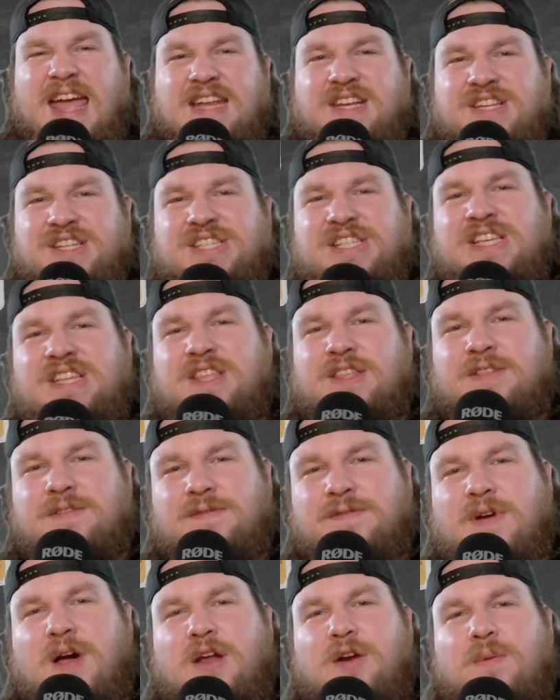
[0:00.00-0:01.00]
And to see that the
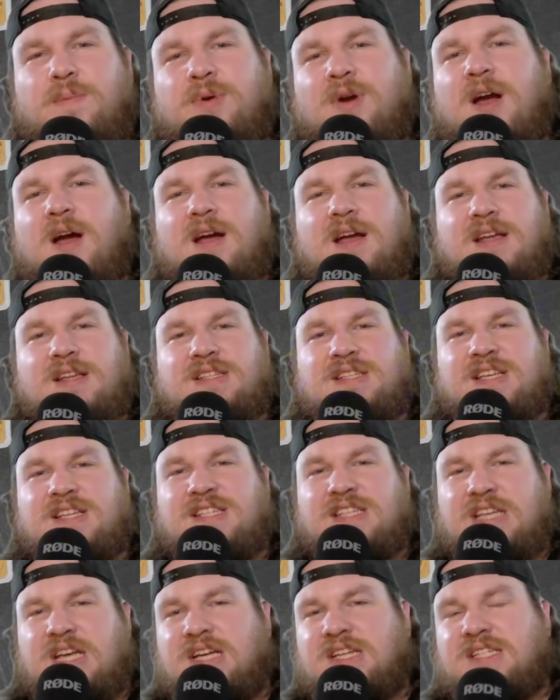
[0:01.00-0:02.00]
final prize
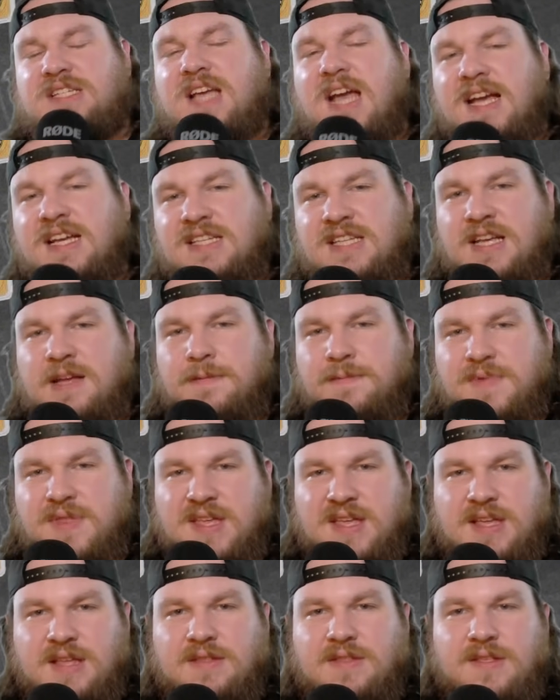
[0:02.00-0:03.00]
is the exact same
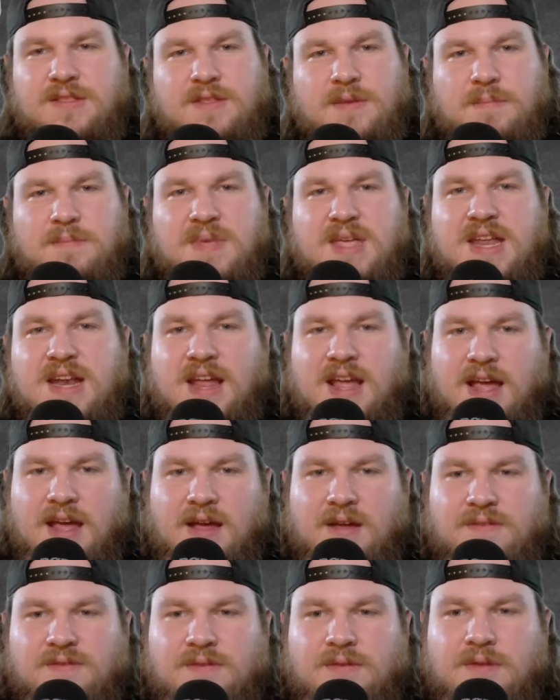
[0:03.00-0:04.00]
thing that the men
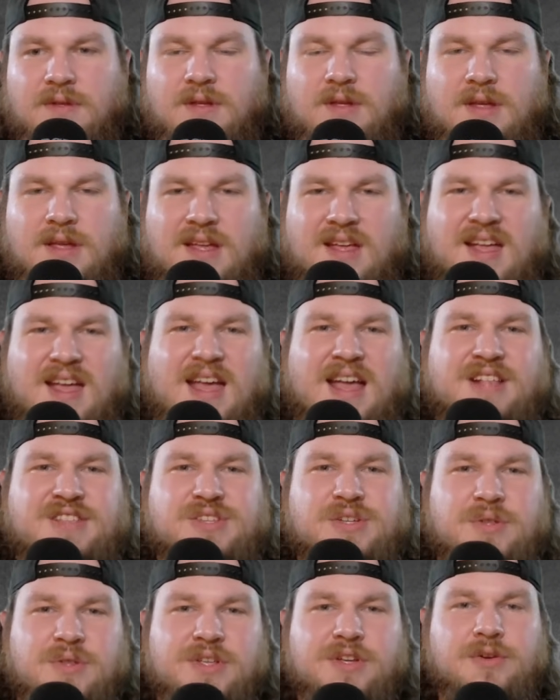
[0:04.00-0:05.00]
have,
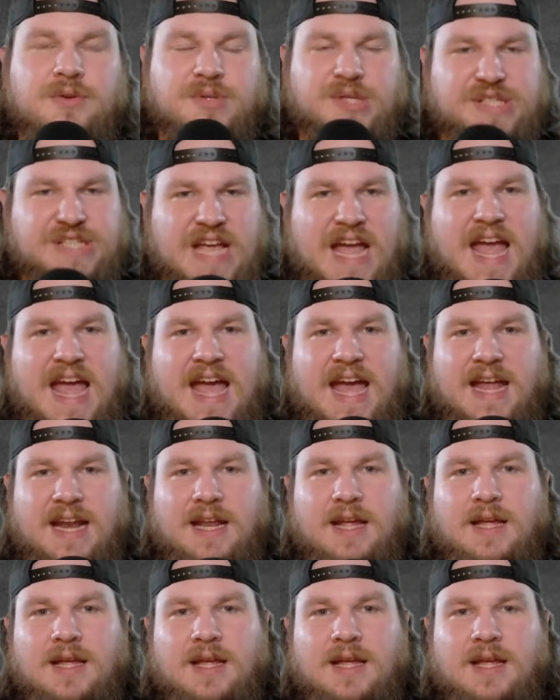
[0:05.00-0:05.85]
it's a little sad.